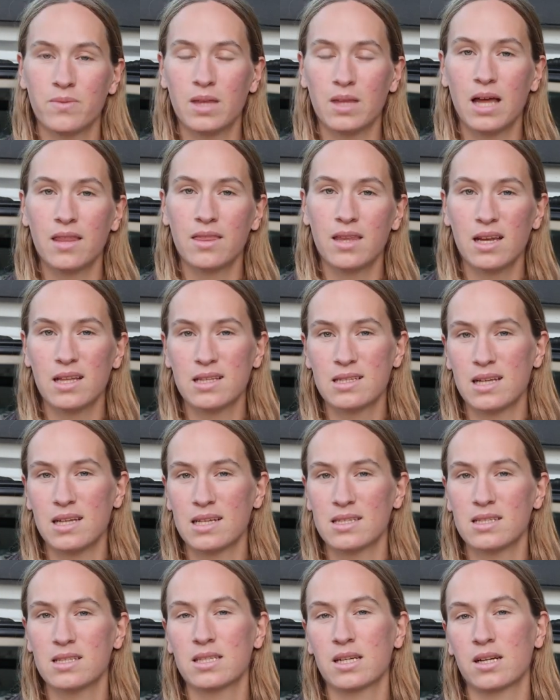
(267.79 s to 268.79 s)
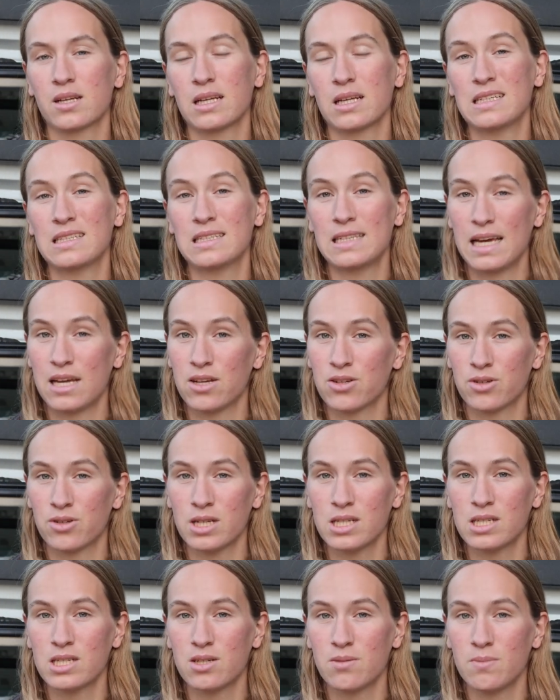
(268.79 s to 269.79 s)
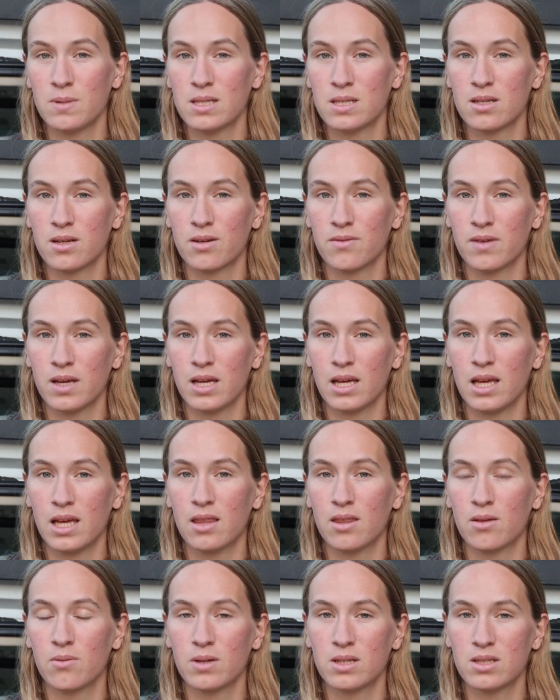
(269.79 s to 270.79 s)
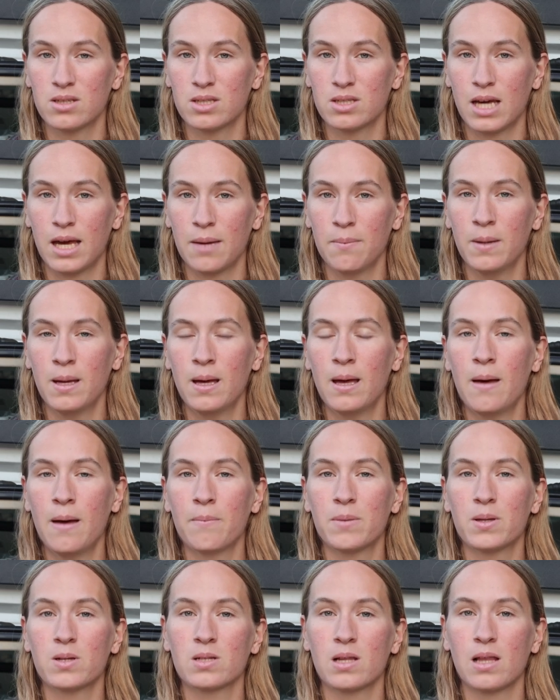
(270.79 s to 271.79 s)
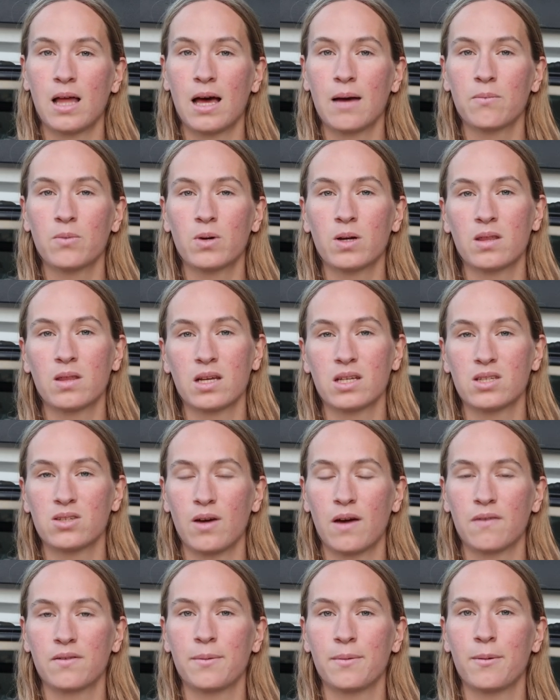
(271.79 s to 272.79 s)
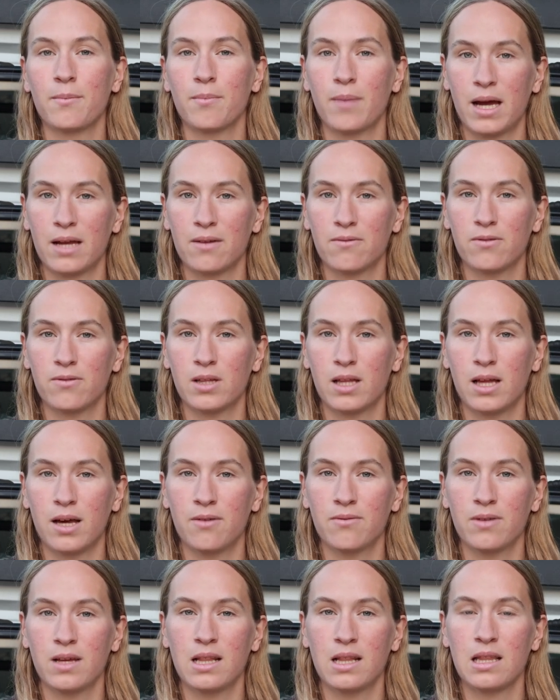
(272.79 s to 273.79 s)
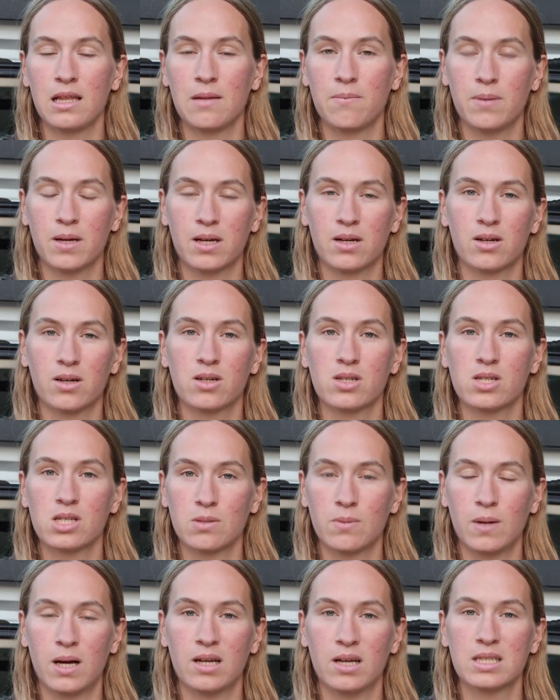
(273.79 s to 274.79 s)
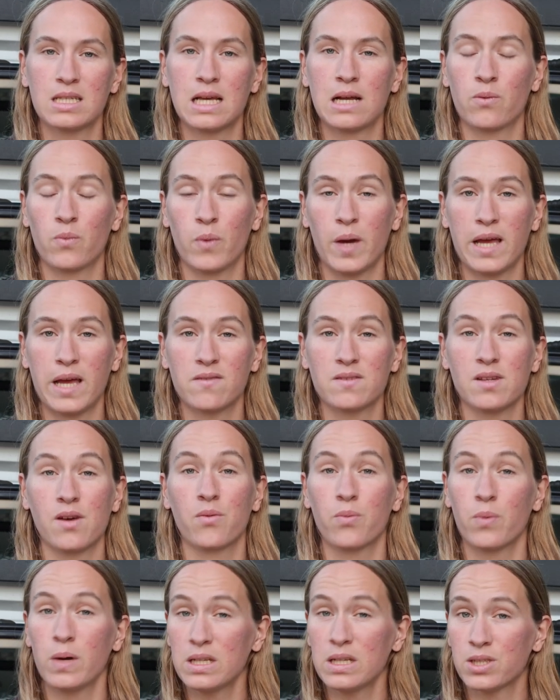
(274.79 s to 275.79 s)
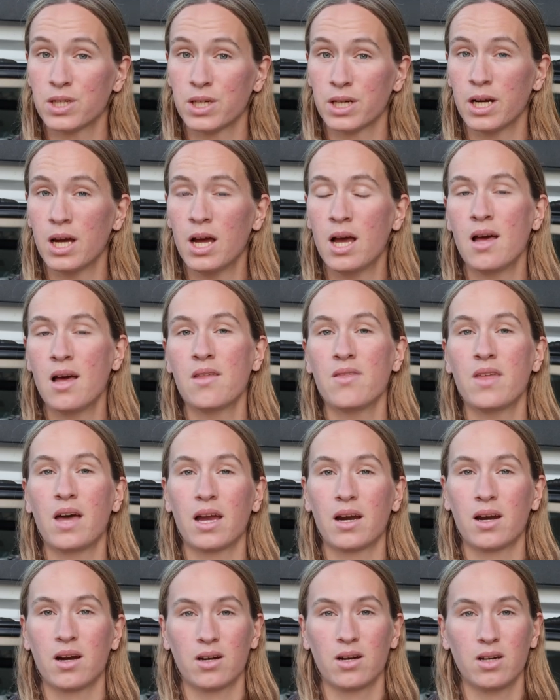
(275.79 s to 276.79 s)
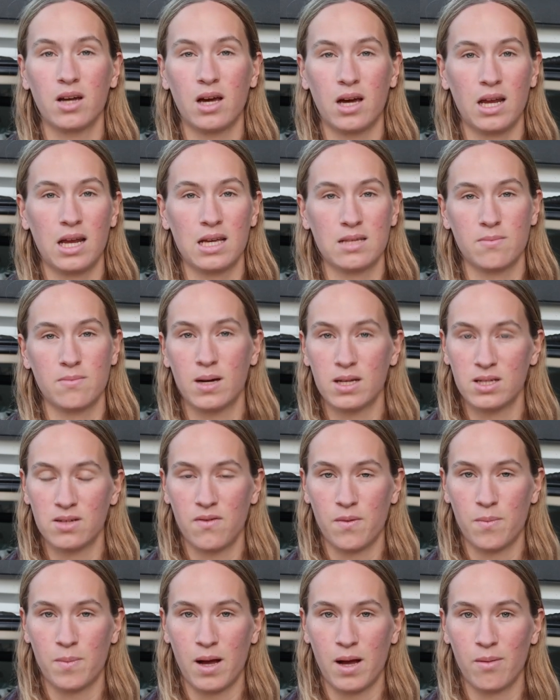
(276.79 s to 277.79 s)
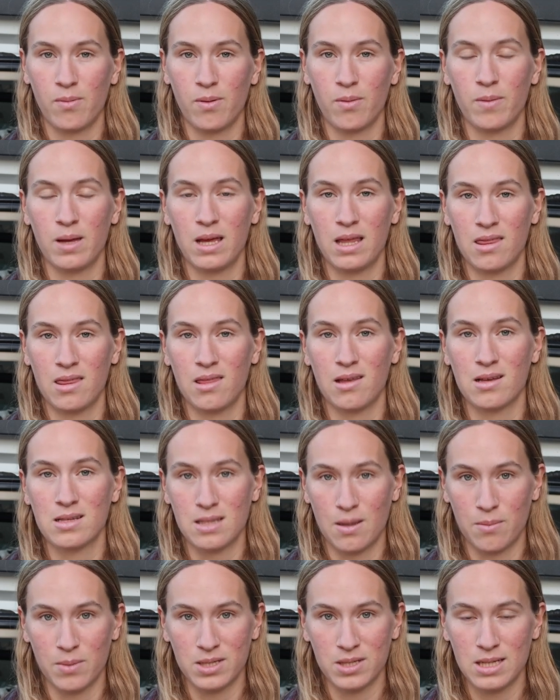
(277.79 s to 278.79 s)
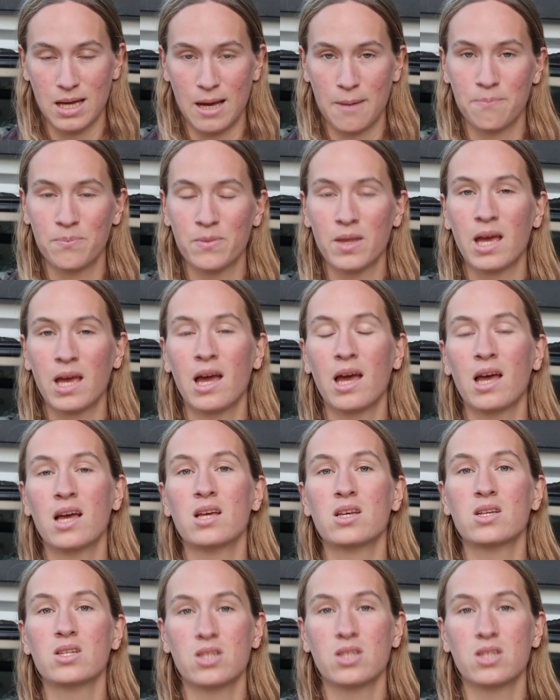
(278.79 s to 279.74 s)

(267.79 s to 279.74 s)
Not that it's necessarily dangerous to be surfing in the wintertime, but there's a lot more things you have to be mindful of in the bigger swells and waves of winter that are not as much of a problem in the summertime.